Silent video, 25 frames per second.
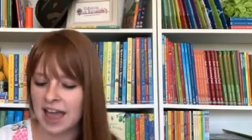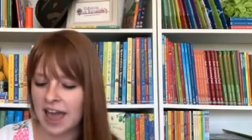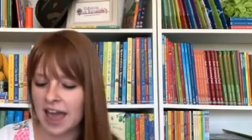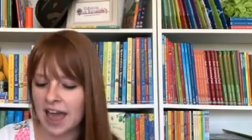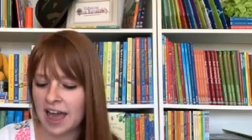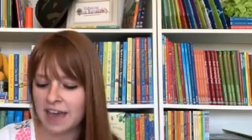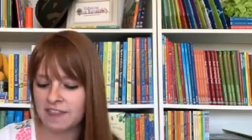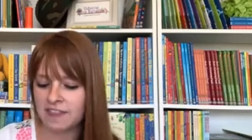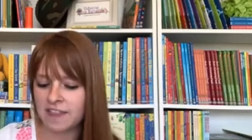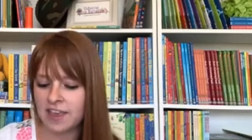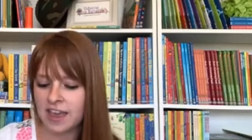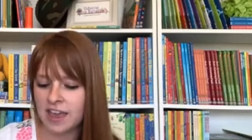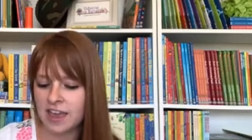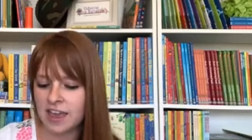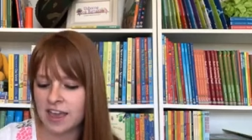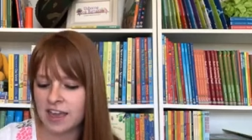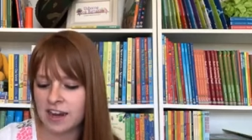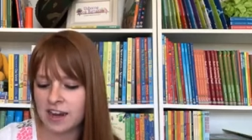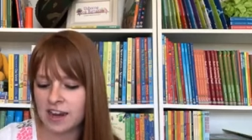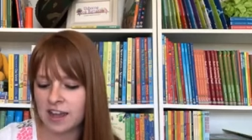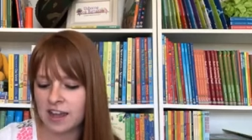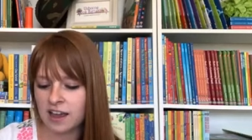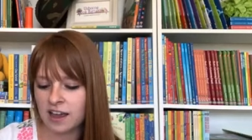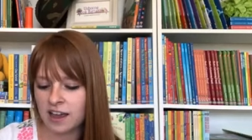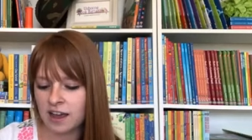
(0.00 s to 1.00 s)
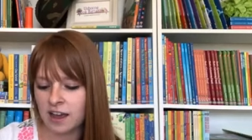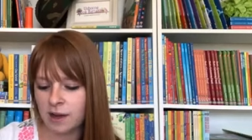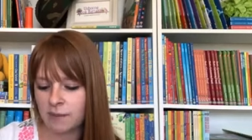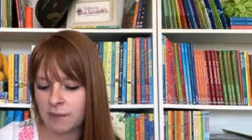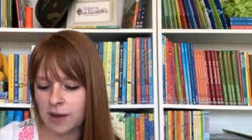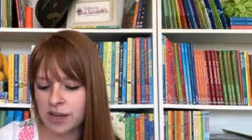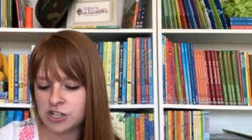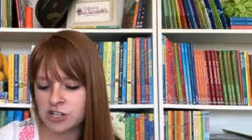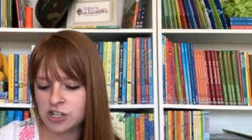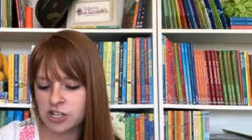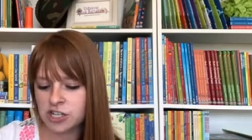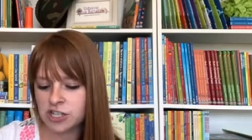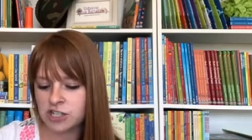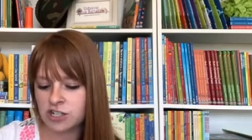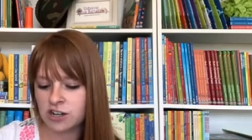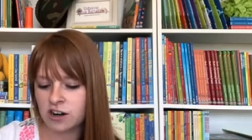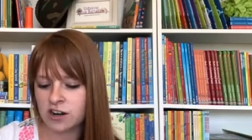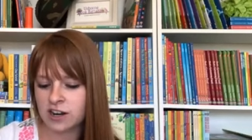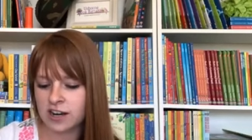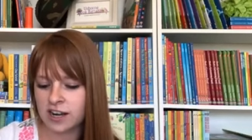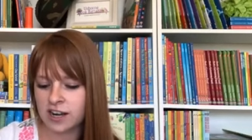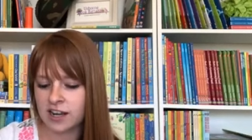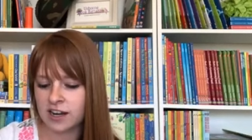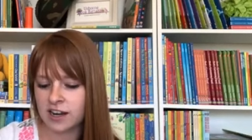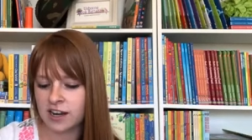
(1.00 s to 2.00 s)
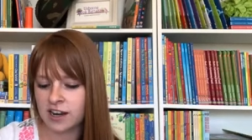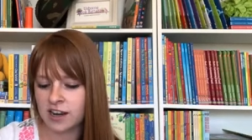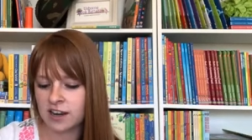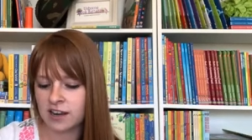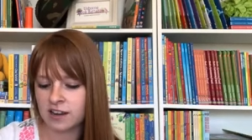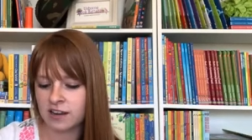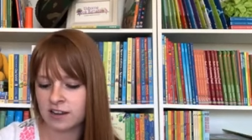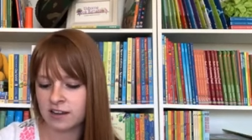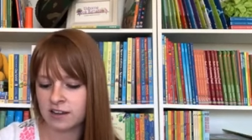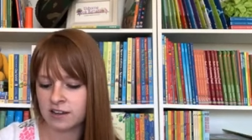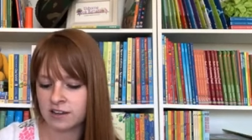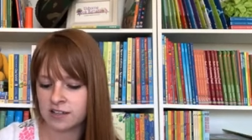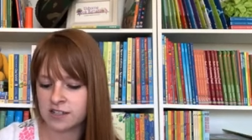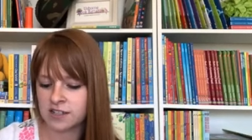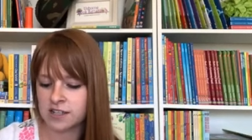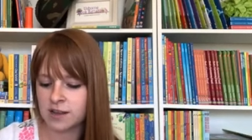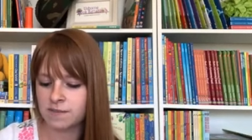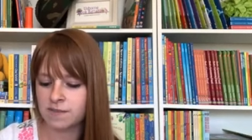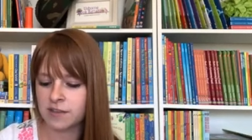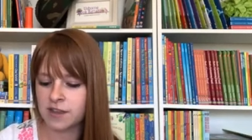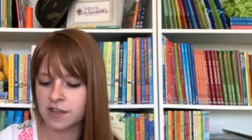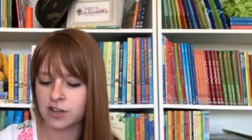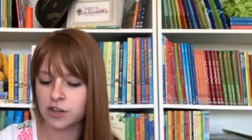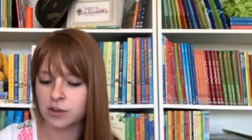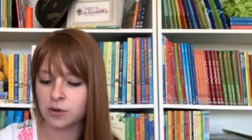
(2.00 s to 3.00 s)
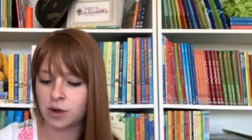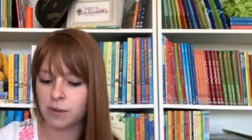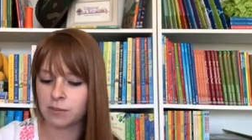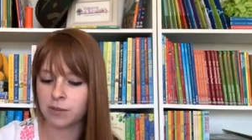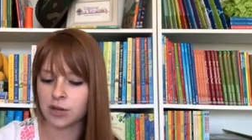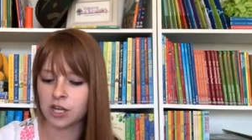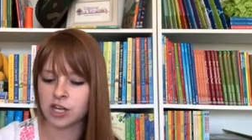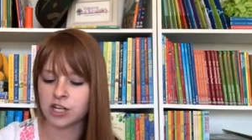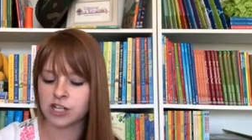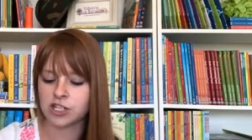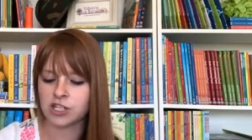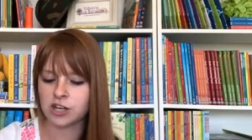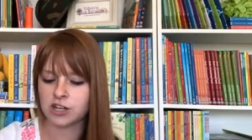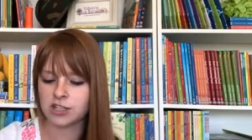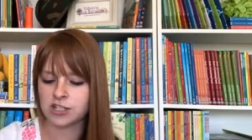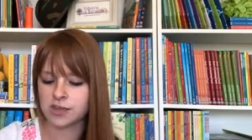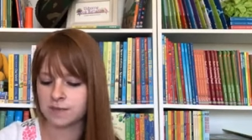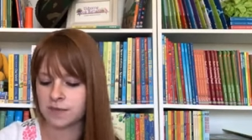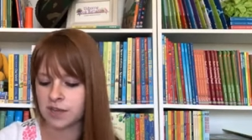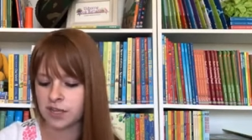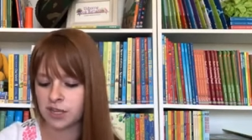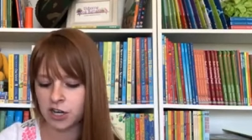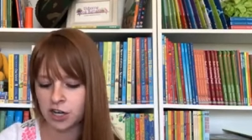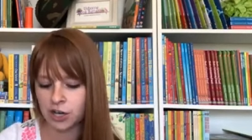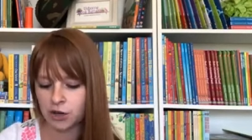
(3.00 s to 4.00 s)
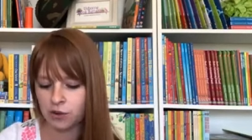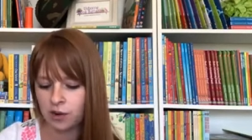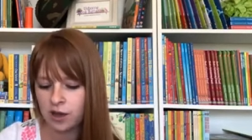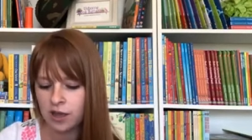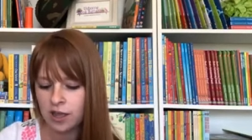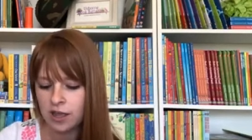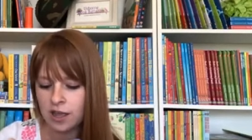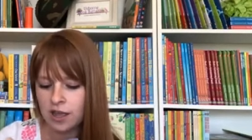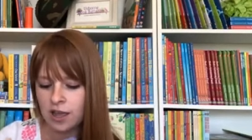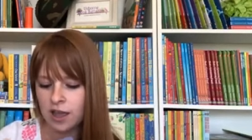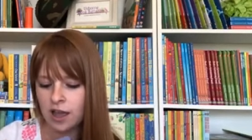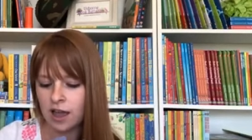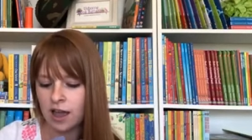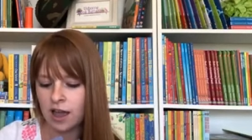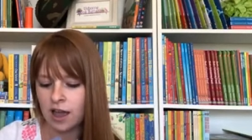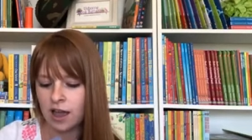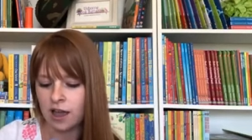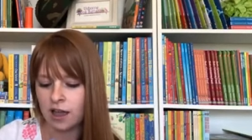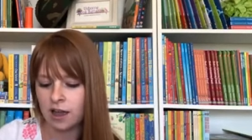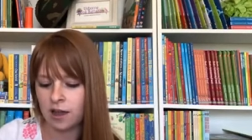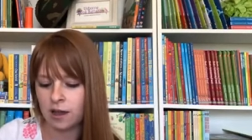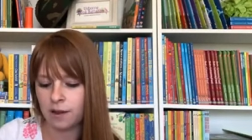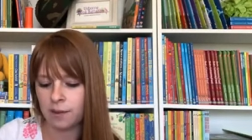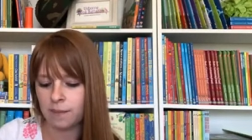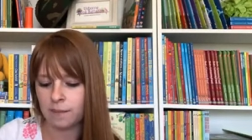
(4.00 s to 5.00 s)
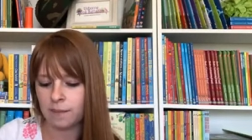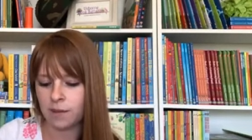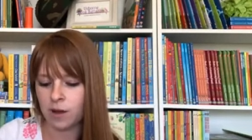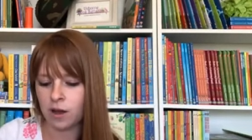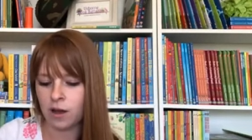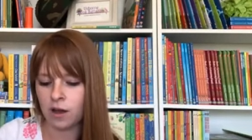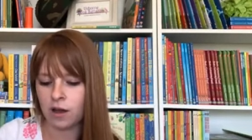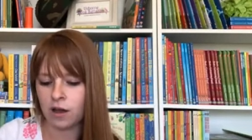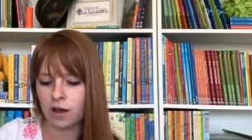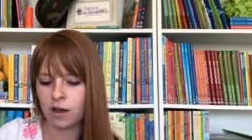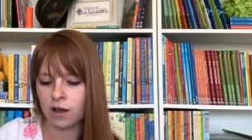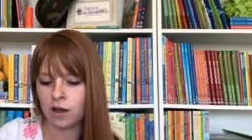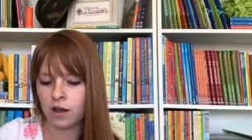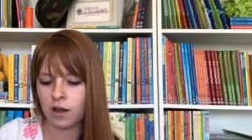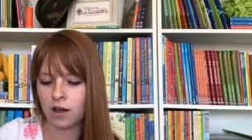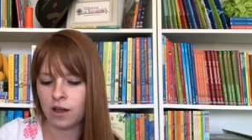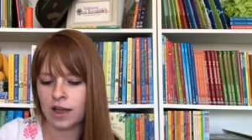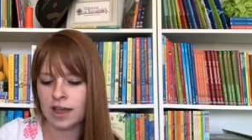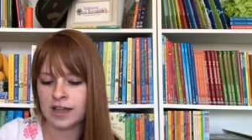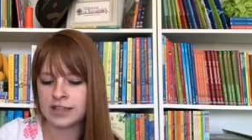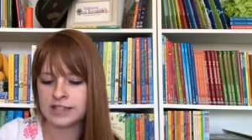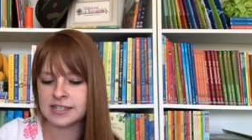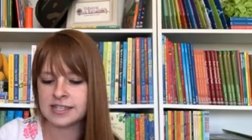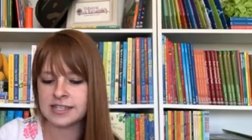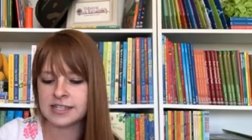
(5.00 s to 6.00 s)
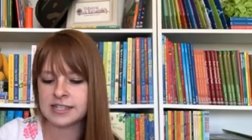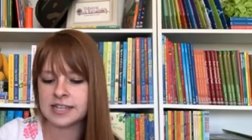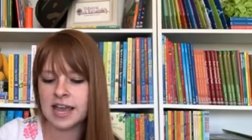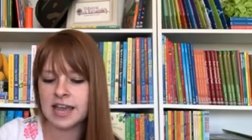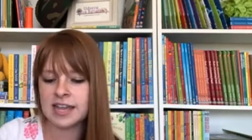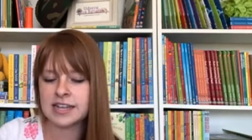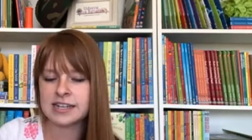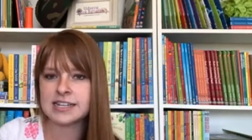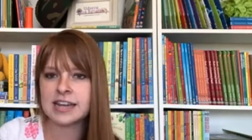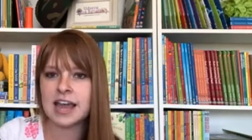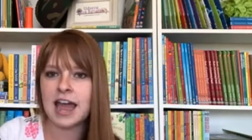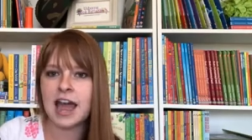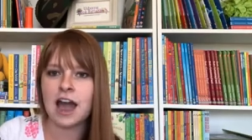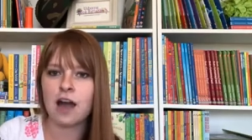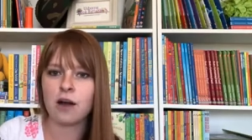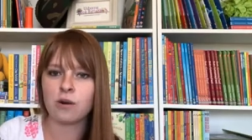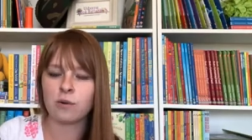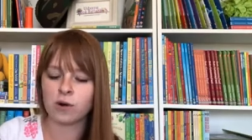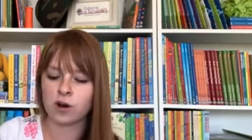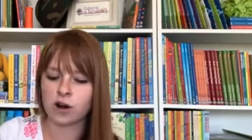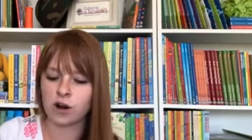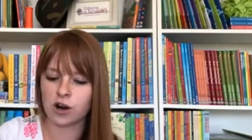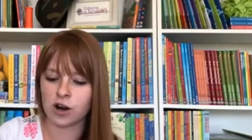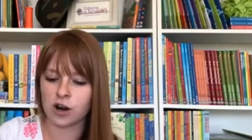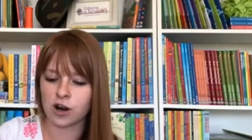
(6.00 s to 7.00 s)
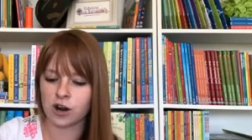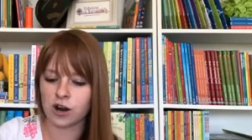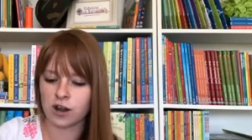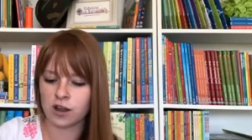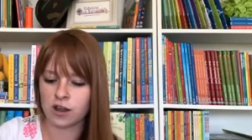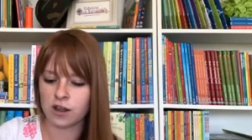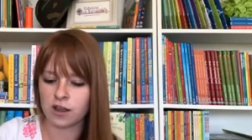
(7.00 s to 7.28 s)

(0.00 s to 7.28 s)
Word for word: And then um, I just started something new, or I'm gonna start something new, um, and send our